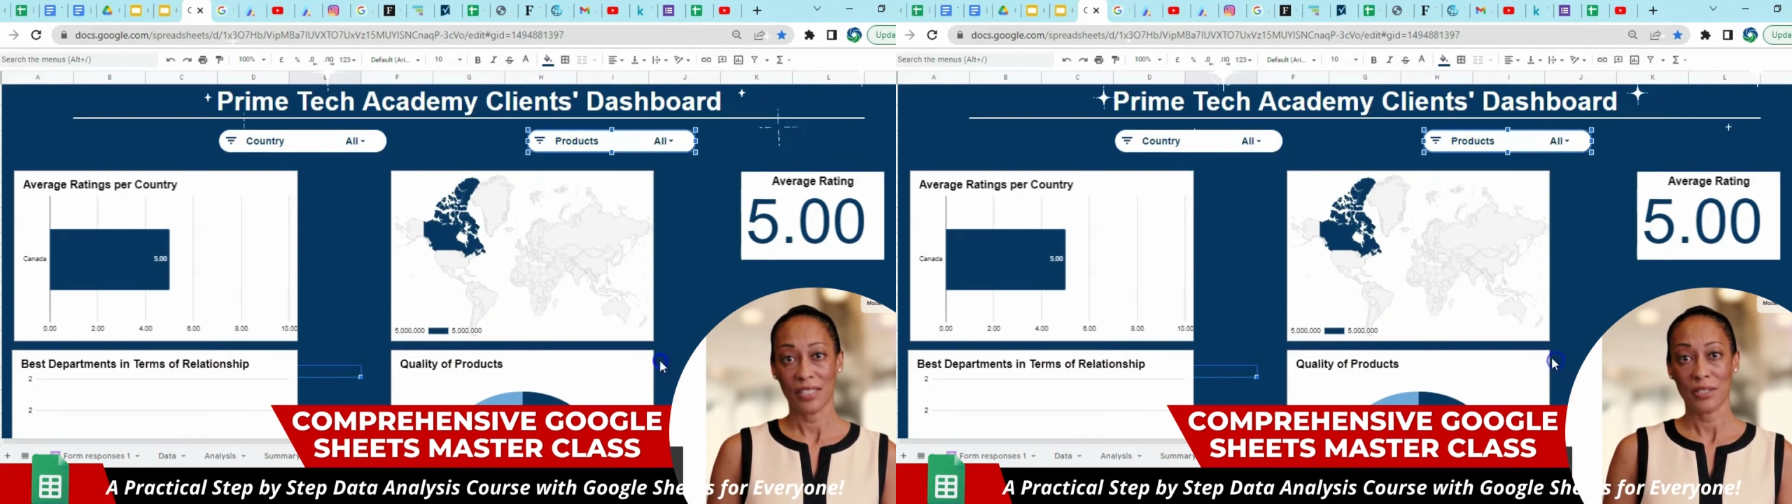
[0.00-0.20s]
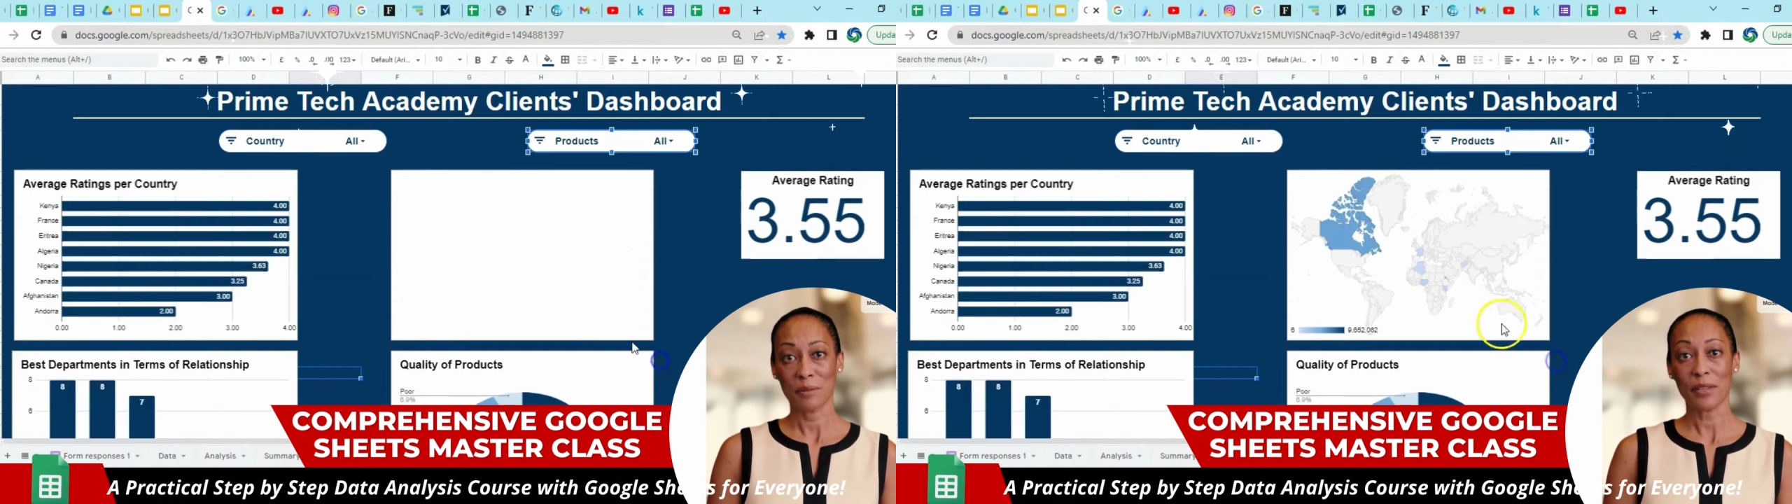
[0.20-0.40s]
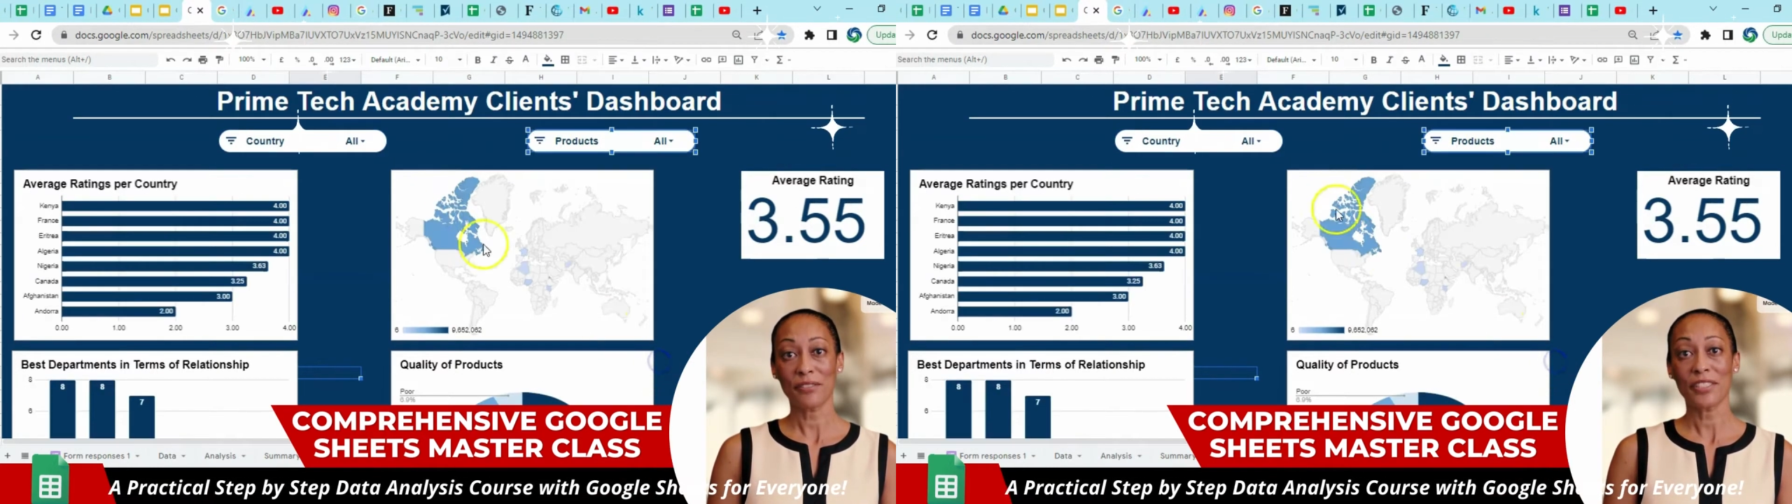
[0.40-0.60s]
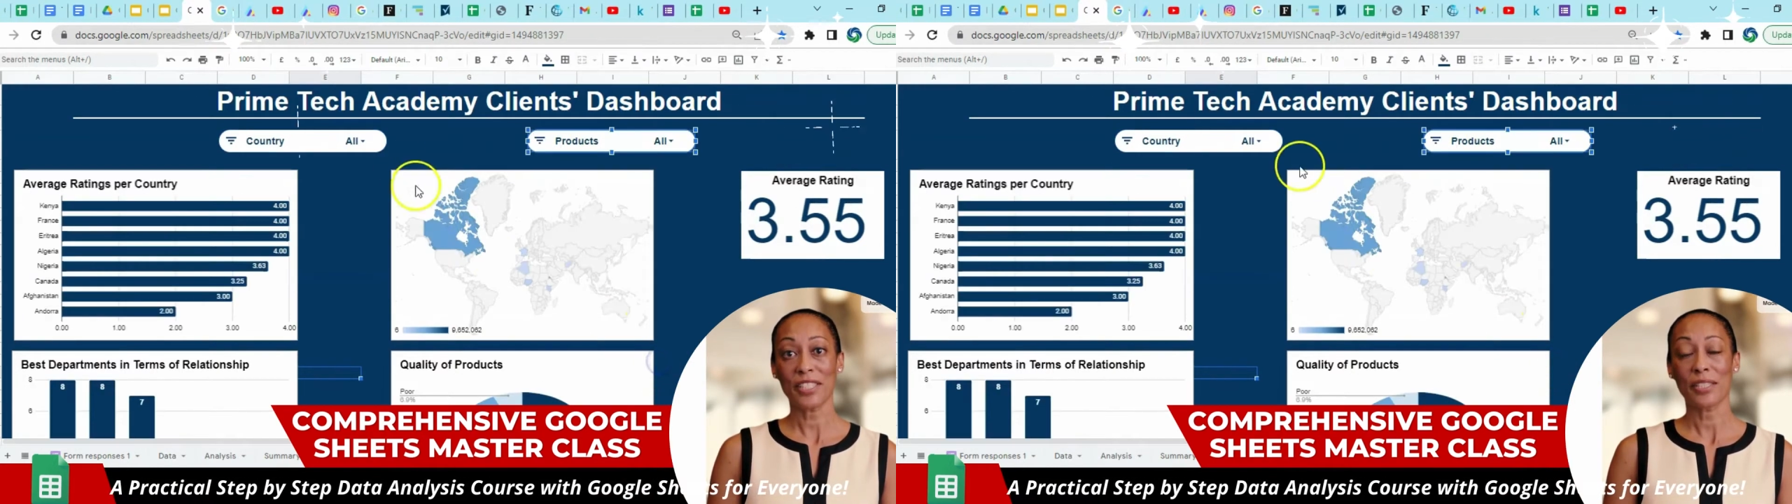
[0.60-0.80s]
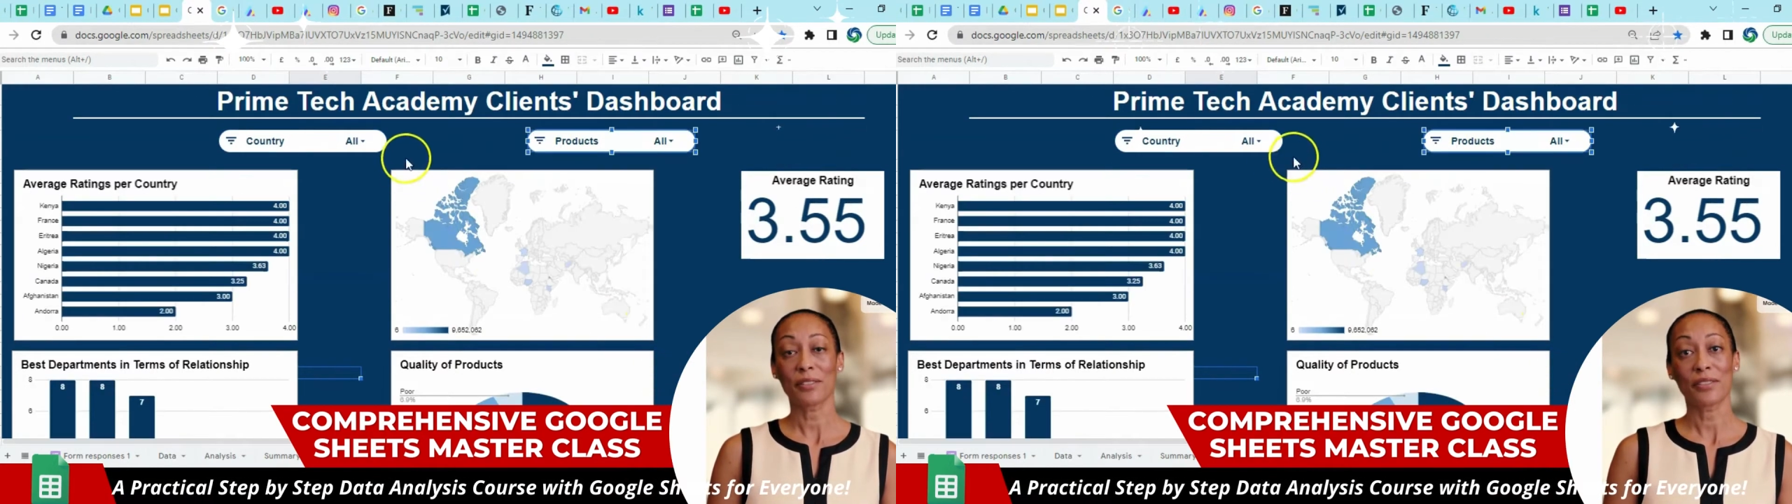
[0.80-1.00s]
and use pivot
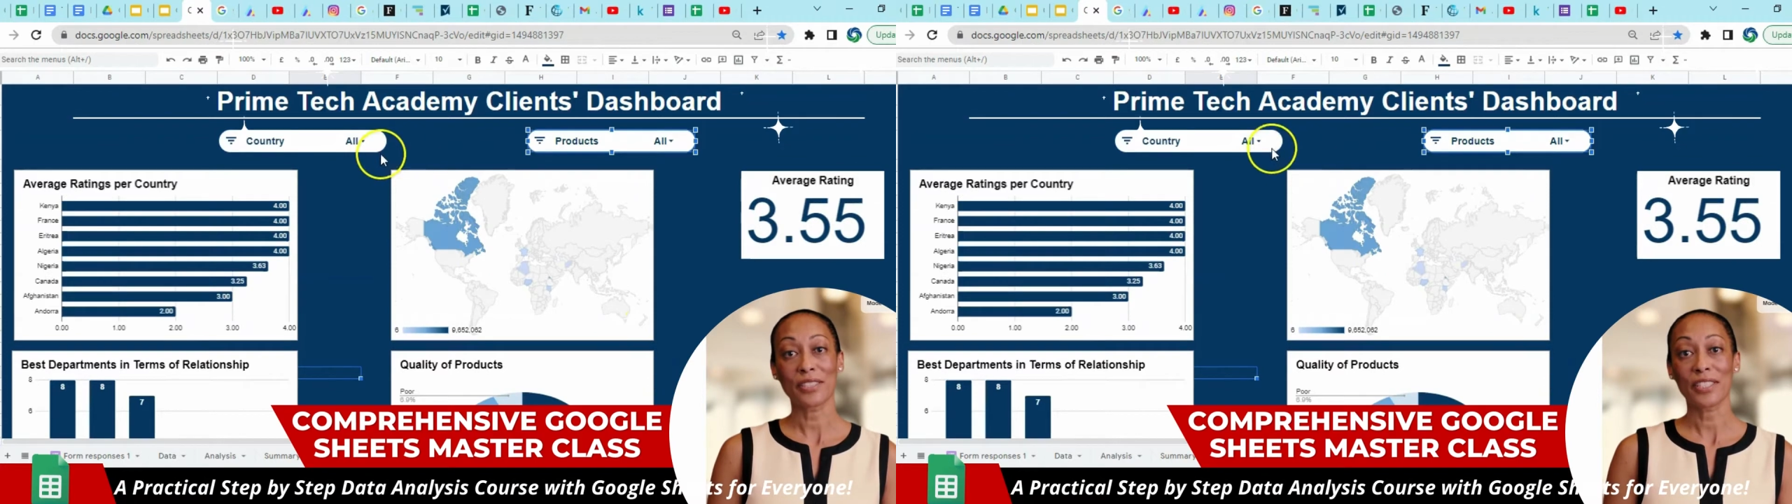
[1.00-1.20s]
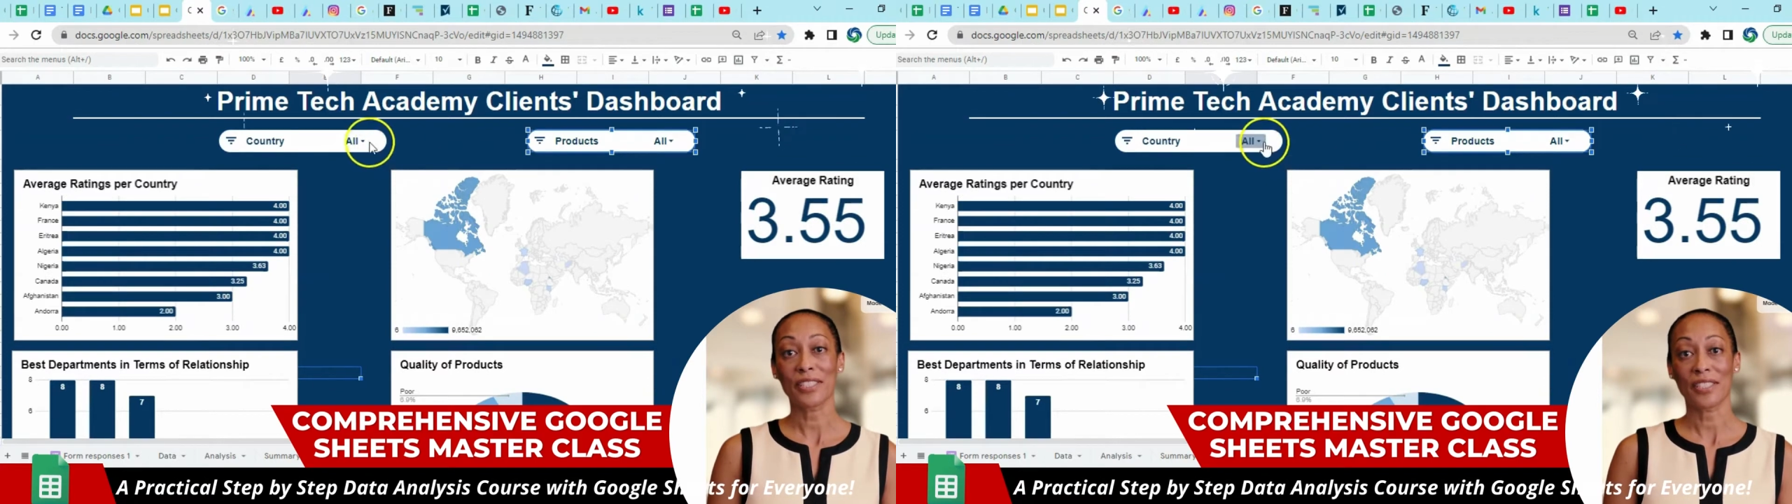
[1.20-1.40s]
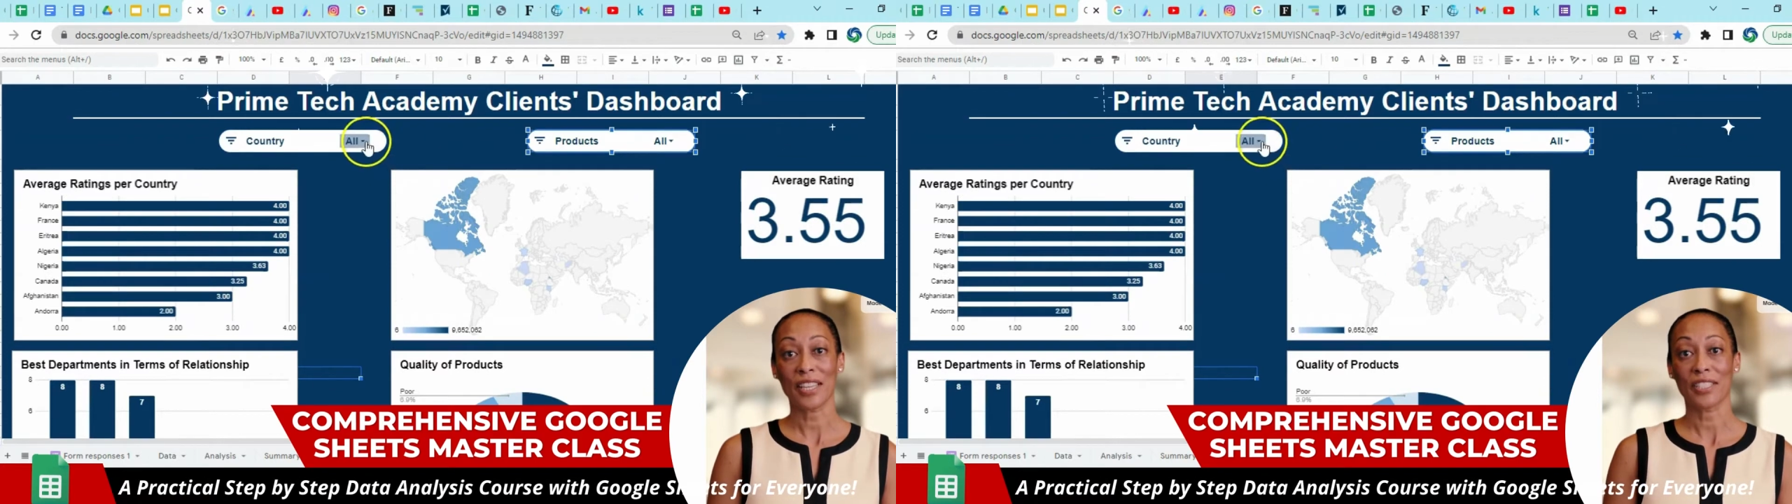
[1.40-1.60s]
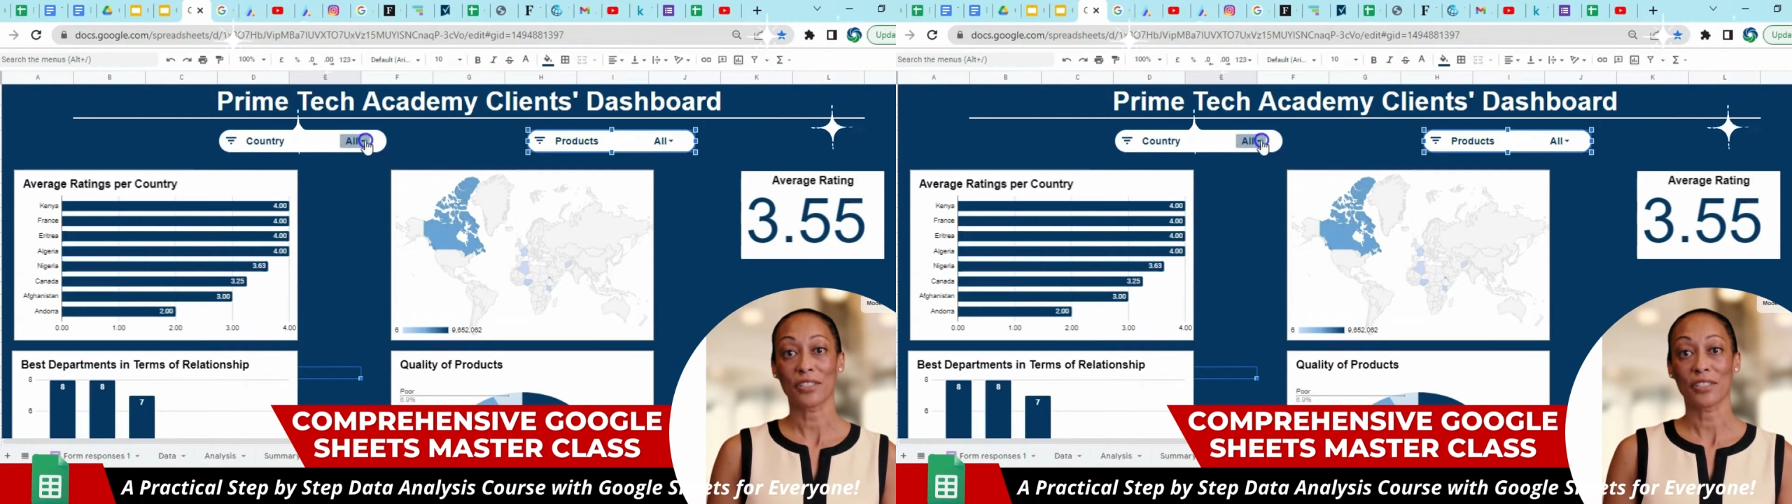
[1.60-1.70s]
tables to design